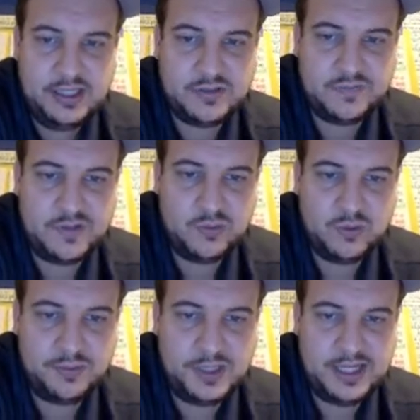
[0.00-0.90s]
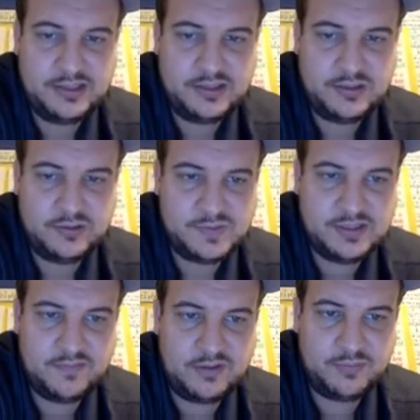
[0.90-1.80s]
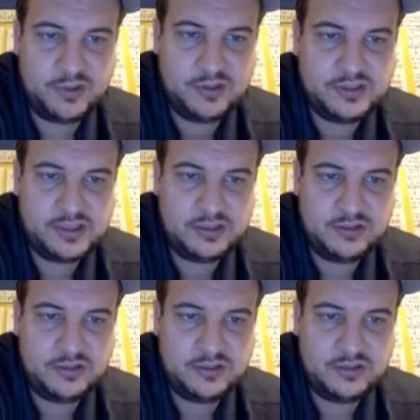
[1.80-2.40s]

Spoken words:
So if you're replying to a specific person,